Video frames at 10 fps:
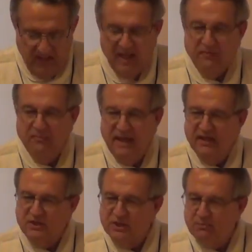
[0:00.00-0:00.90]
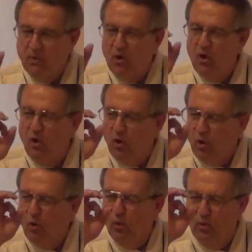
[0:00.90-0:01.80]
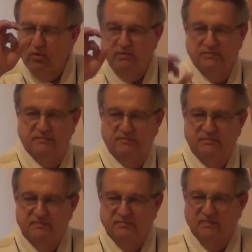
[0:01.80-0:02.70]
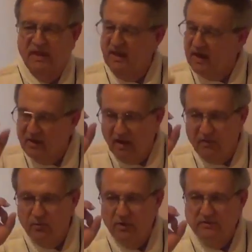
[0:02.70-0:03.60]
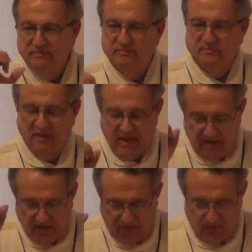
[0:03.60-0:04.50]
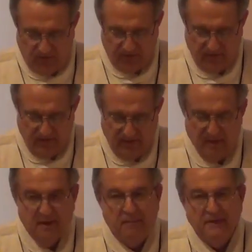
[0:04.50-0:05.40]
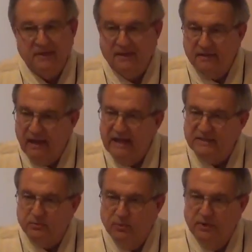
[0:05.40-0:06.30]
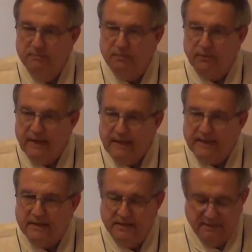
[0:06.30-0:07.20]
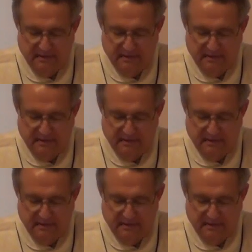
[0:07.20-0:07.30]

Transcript: It made a small hole, and then another one, and another one. But the glass wouldn't break.